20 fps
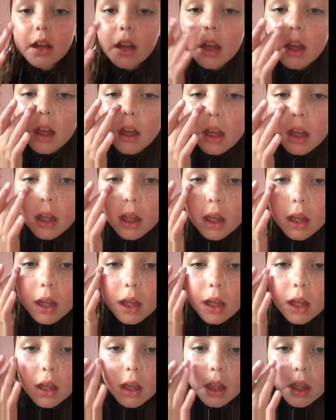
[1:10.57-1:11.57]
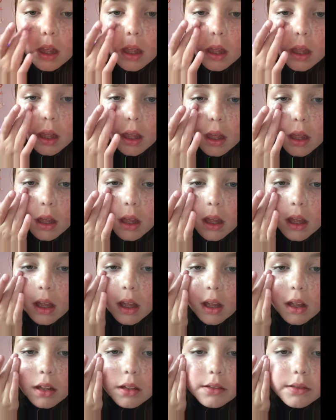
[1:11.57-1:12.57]

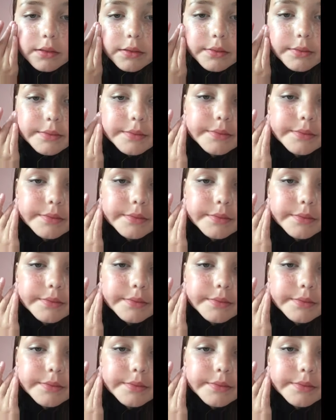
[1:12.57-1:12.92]
(no one is talking)